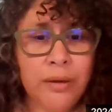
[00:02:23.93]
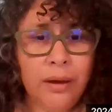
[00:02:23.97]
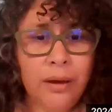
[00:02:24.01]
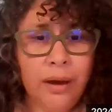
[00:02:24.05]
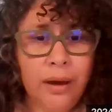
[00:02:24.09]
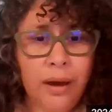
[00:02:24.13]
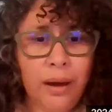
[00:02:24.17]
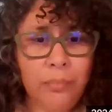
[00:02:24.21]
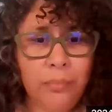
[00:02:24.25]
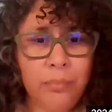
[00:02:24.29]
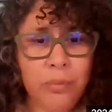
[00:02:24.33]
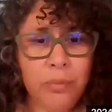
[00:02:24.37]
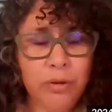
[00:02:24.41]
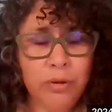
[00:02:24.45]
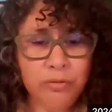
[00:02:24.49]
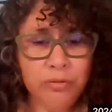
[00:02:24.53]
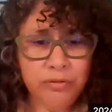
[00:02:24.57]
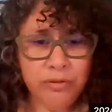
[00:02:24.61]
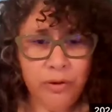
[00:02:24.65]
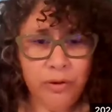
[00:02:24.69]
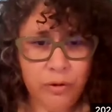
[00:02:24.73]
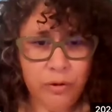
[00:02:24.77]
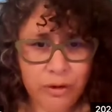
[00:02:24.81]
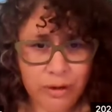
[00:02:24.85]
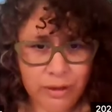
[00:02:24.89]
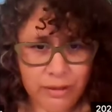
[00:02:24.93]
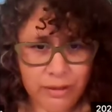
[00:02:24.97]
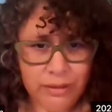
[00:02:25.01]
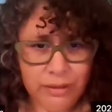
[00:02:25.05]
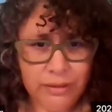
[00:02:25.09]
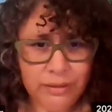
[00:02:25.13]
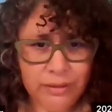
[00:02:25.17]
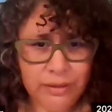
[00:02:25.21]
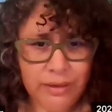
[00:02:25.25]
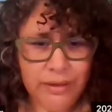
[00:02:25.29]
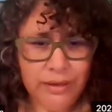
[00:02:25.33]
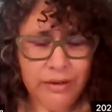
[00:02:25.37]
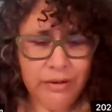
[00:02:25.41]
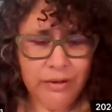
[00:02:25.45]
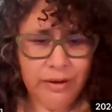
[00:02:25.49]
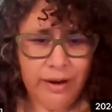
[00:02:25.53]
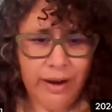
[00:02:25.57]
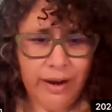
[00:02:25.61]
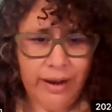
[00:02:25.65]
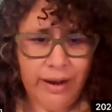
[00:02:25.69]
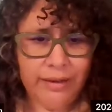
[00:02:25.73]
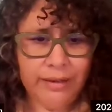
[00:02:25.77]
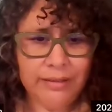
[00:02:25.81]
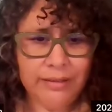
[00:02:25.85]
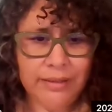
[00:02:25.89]
um, move forward in your
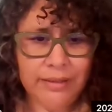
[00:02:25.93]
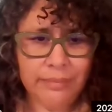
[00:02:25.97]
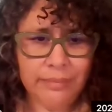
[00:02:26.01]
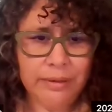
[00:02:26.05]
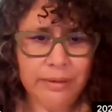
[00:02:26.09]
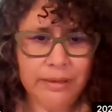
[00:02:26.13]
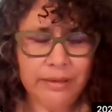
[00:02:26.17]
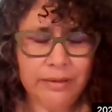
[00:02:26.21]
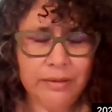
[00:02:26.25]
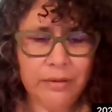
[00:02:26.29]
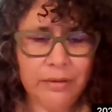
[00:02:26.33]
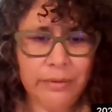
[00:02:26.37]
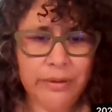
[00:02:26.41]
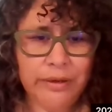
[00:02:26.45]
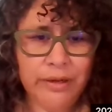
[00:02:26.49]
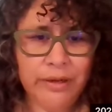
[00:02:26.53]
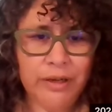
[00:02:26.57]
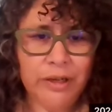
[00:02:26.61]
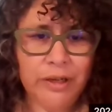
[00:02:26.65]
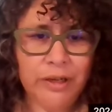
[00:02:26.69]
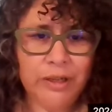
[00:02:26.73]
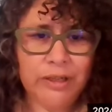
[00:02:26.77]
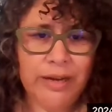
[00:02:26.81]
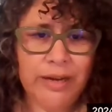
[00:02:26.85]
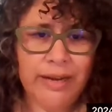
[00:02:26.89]
academic career